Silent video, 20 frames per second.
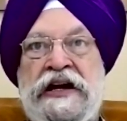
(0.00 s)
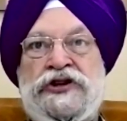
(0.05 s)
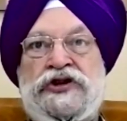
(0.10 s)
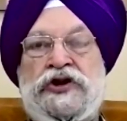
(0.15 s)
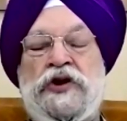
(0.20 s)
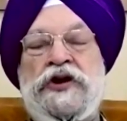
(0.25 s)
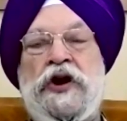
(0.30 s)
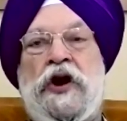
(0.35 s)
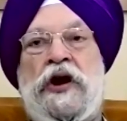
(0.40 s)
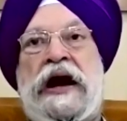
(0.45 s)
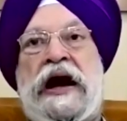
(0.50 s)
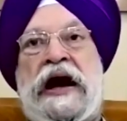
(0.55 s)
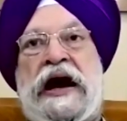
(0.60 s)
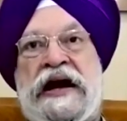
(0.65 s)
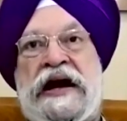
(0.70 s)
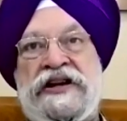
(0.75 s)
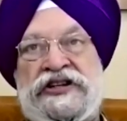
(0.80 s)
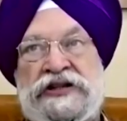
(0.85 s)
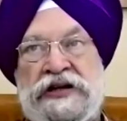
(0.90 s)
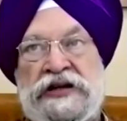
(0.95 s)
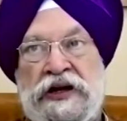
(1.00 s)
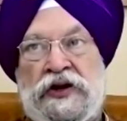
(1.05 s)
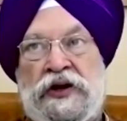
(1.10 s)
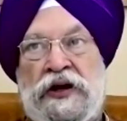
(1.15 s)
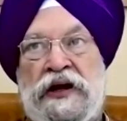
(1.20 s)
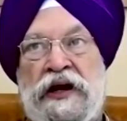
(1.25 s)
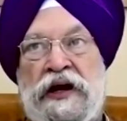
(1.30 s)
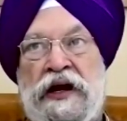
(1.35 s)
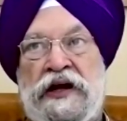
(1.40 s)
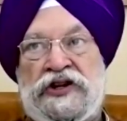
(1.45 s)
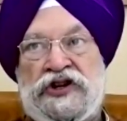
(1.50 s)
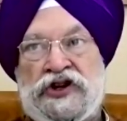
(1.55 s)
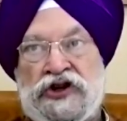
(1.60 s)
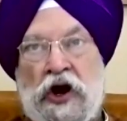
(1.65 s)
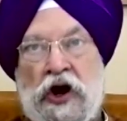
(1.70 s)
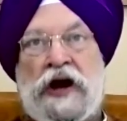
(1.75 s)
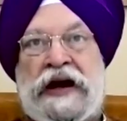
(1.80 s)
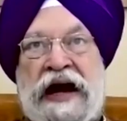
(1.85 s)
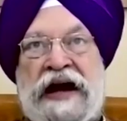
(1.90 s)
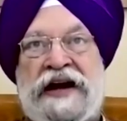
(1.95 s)
So your answer,
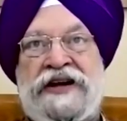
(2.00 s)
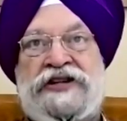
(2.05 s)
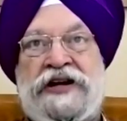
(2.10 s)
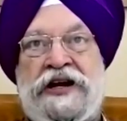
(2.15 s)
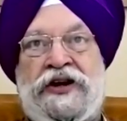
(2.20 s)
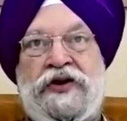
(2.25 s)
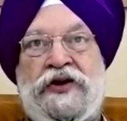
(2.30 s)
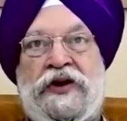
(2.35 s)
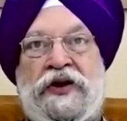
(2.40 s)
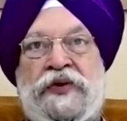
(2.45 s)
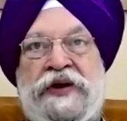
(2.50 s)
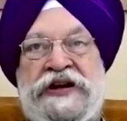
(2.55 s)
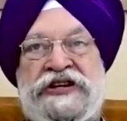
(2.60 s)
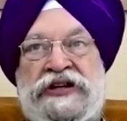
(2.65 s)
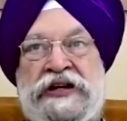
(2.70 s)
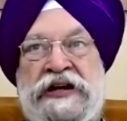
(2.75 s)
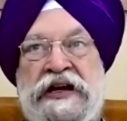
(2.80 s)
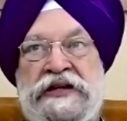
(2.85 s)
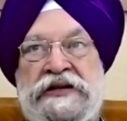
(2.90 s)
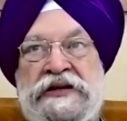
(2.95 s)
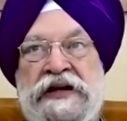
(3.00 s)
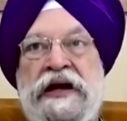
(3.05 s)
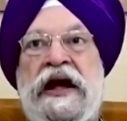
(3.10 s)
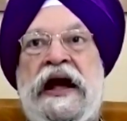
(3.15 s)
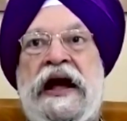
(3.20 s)
short answer to your question is